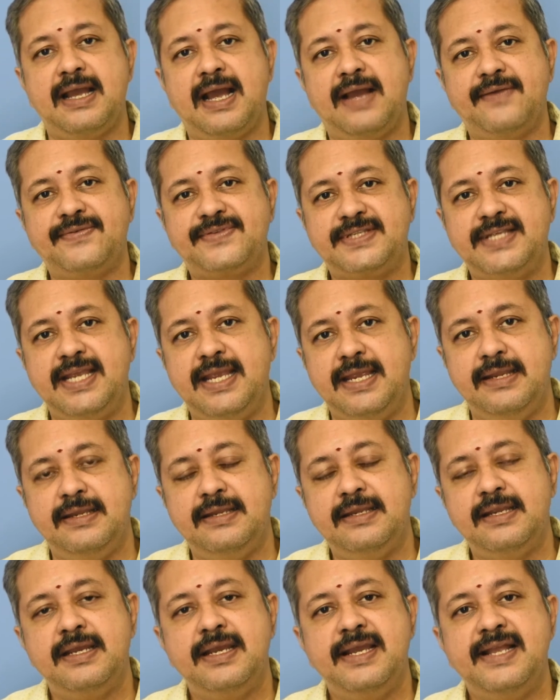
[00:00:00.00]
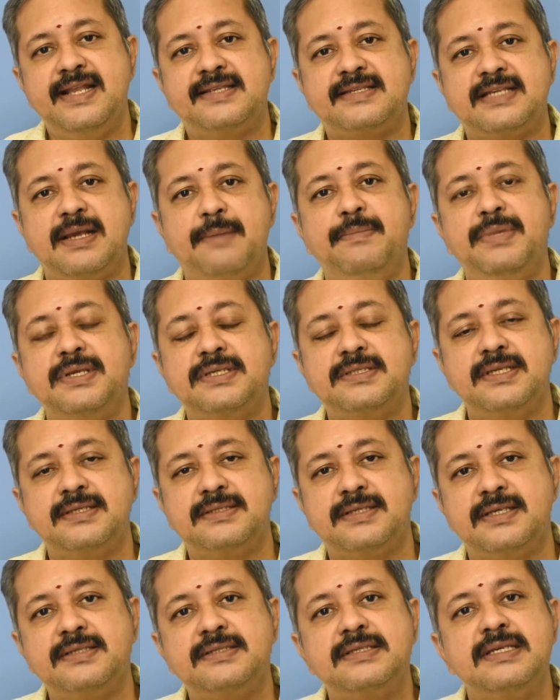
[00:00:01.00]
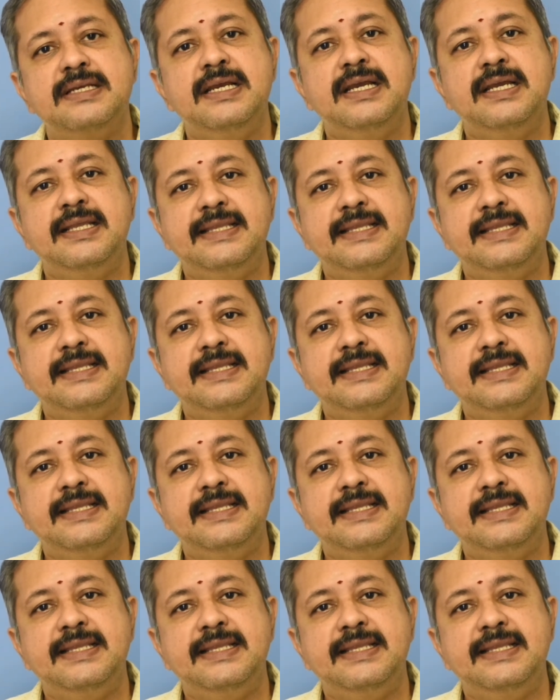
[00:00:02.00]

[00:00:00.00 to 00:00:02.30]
I've seen in some businesses